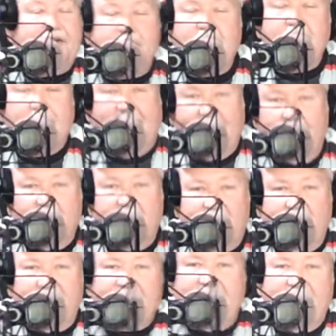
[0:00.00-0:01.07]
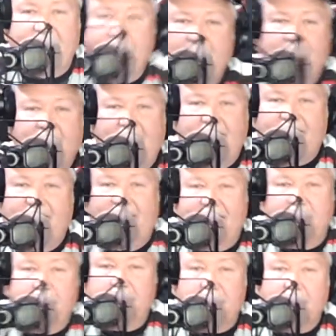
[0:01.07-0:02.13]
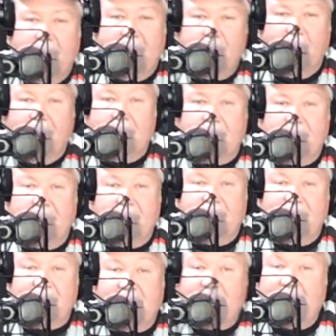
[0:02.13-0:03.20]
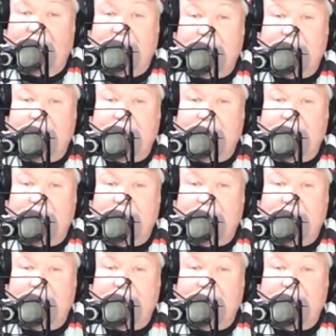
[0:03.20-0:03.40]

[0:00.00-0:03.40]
do it by look. You have to use a micrometer and things like that.